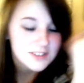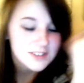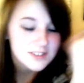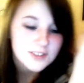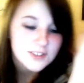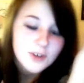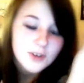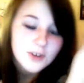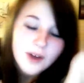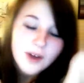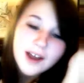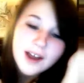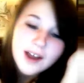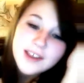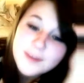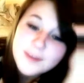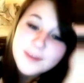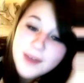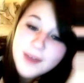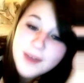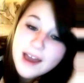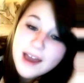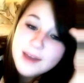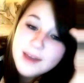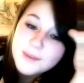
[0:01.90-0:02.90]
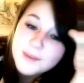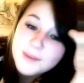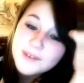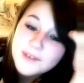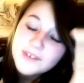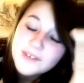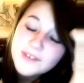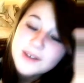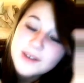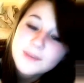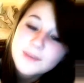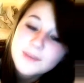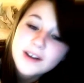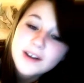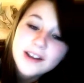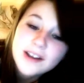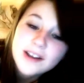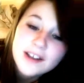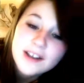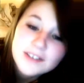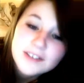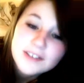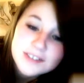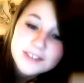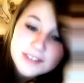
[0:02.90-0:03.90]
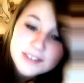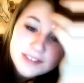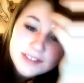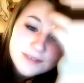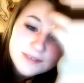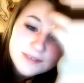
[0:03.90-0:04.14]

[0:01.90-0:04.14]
So I am at my friend Marielle's.